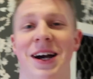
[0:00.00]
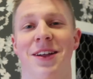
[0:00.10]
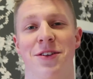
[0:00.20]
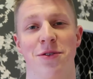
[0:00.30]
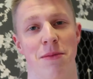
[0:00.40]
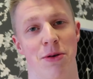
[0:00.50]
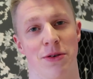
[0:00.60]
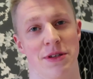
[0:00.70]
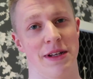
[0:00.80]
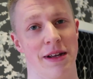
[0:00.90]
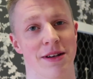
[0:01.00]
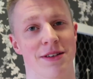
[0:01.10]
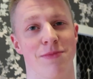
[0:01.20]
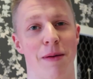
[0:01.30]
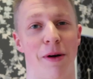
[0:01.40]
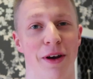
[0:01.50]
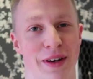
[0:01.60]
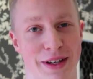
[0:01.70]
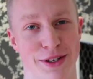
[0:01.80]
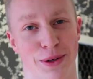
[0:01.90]
hard to do it in posing then, because my body
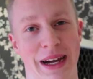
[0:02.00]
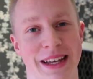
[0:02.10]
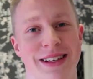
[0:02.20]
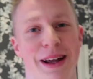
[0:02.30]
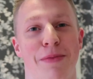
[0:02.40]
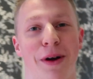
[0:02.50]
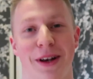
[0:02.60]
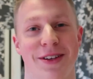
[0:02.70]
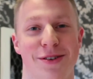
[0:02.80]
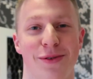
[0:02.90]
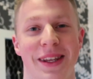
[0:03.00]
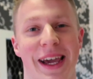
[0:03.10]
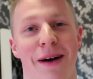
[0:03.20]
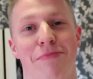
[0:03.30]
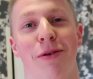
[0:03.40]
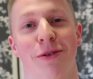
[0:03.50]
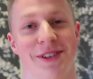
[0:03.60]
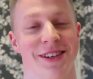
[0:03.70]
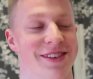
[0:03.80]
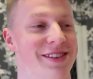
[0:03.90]
was so high, it's like pointless doing the ab
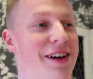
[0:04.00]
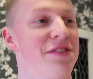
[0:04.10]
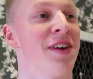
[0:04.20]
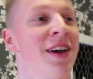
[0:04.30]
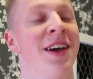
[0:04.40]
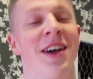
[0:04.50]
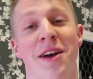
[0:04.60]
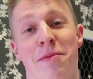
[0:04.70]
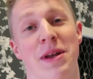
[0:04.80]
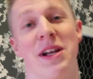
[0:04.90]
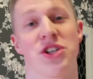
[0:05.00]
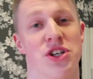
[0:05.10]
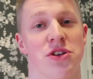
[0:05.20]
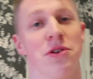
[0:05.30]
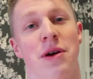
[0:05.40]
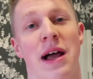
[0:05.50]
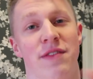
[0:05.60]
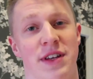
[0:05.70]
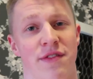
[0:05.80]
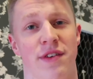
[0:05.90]
poses and stuff. But it'll just show you a hell
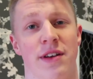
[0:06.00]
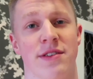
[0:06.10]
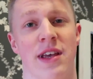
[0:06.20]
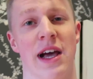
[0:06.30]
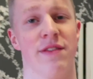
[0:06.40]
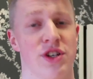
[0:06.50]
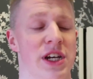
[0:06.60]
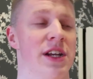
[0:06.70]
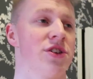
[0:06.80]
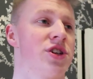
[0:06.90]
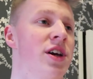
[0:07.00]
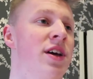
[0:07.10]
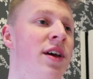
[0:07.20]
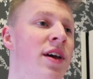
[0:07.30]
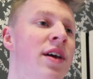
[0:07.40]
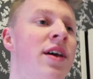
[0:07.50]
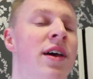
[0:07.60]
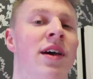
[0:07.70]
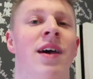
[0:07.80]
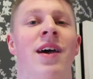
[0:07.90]
of a difference, hell of a change.
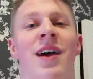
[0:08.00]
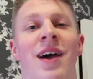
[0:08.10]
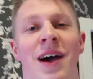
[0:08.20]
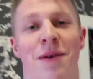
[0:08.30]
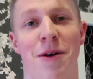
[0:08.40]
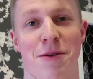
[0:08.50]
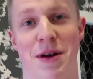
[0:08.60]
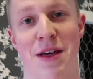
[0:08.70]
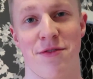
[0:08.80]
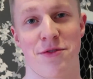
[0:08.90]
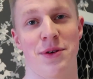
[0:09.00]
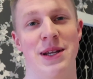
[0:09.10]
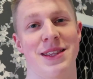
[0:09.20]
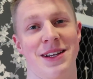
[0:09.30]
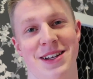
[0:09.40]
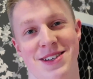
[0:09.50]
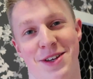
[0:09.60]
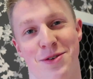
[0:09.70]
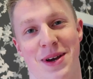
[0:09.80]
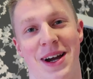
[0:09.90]
I'm out of breath from doing it, I need to
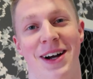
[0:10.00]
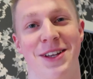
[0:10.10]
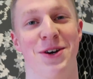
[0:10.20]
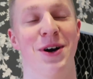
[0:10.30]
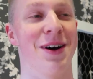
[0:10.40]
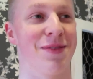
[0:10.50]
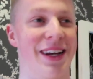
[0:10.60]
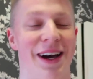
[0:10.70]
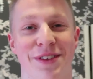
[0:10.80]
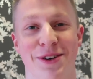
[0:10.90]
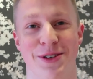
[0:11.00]
start doing cardio. I'm going to have to do